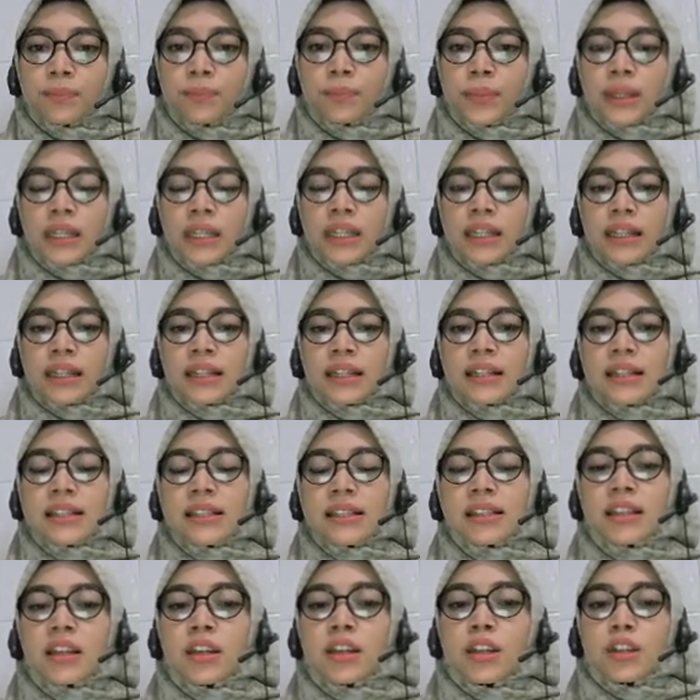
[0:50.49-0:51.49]

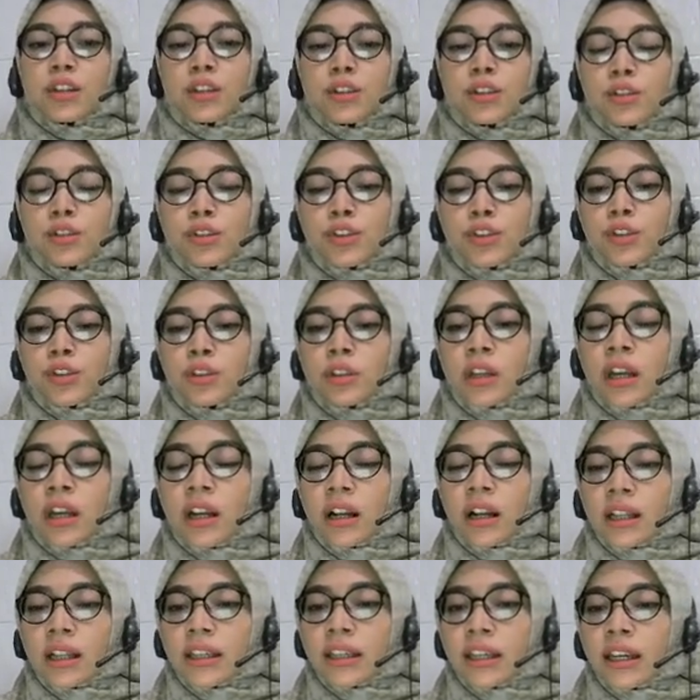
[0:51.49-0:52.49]
because you should
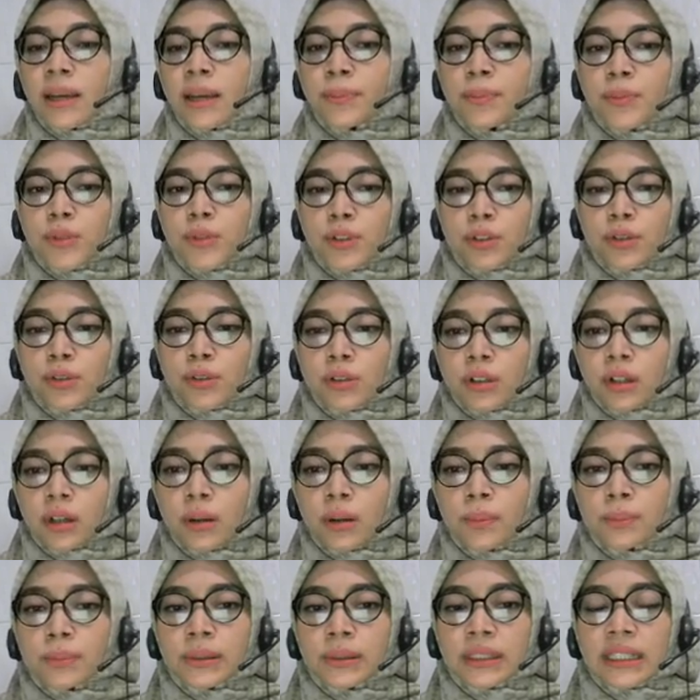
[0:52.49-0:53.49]
hurry up to
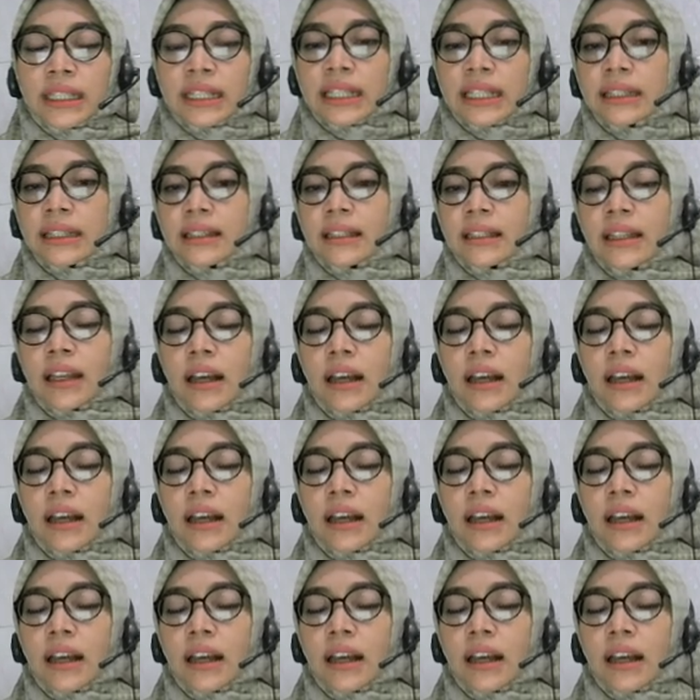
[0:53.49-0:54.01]
complete